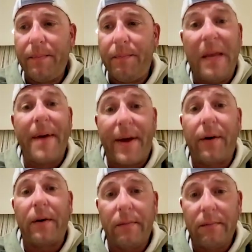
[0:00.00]
be
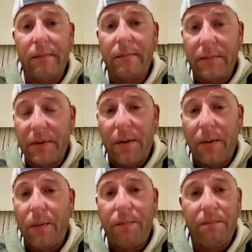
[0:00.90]
better.
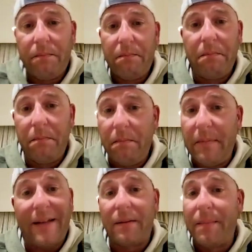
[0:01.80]
So
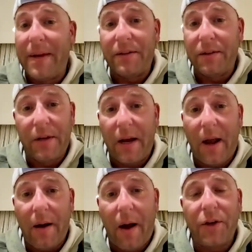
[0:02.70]
that's the message
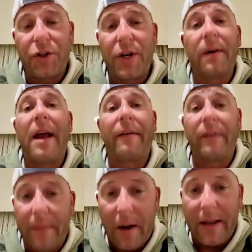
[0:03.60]
I share to
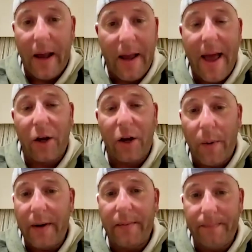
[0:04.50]
everybody. I
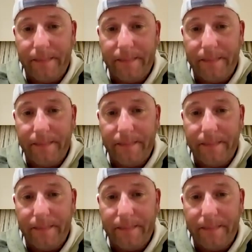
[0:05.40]
echo it.